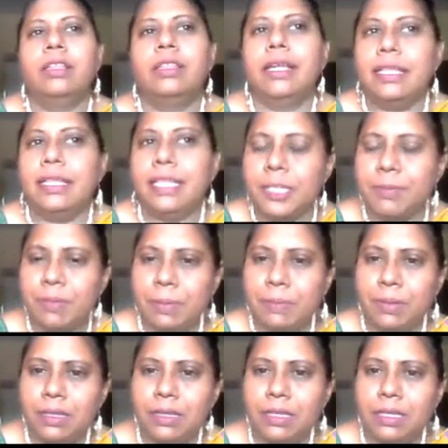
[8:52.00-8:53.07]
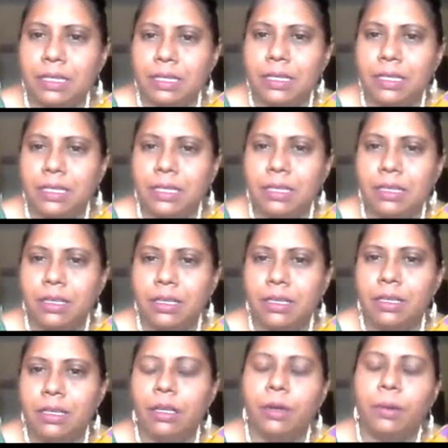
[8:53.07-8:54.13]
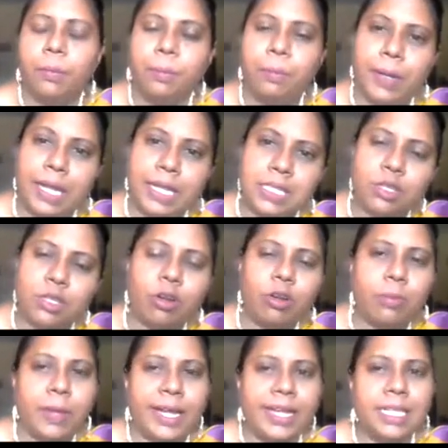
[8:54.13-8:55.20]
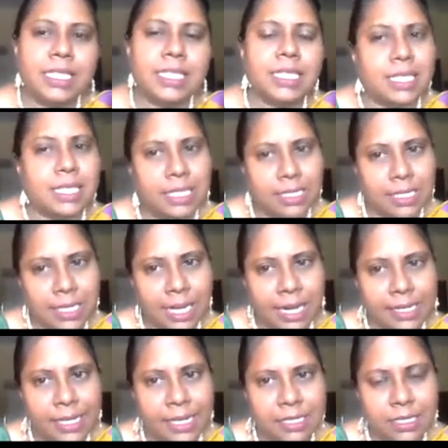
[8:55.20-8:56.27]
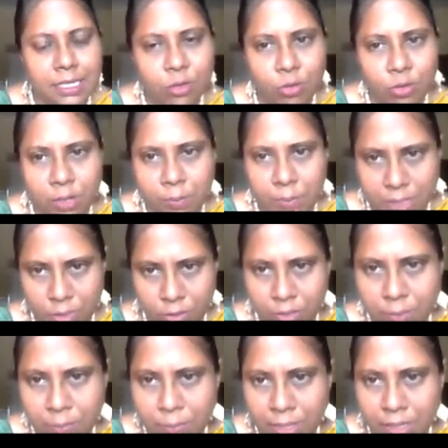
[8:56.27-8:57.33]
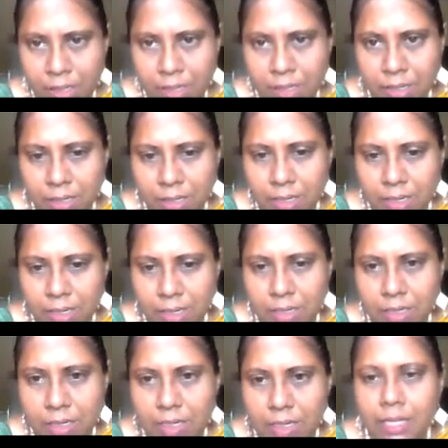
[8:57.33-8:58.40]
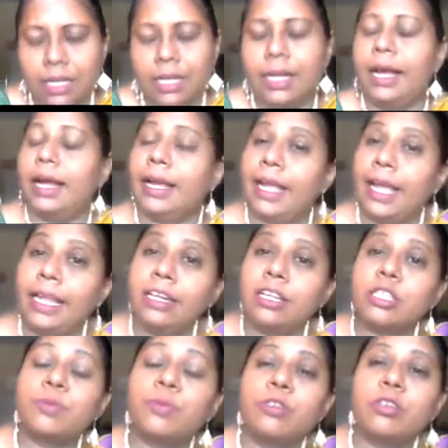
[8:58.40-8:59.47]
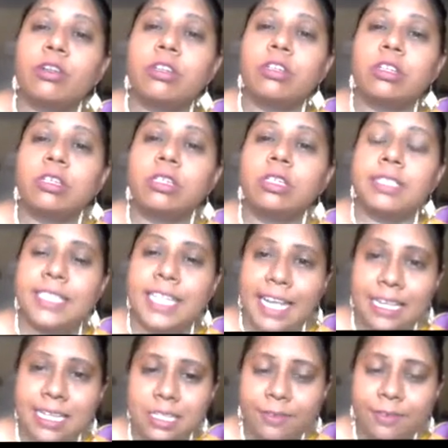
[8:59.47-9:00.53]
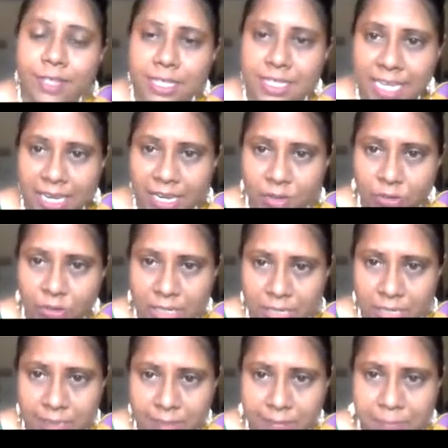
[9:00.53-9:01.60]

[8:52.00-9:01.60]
Then these people plus or minus certain ideas into that particular bill. Again, it is put on the desk for the second reading.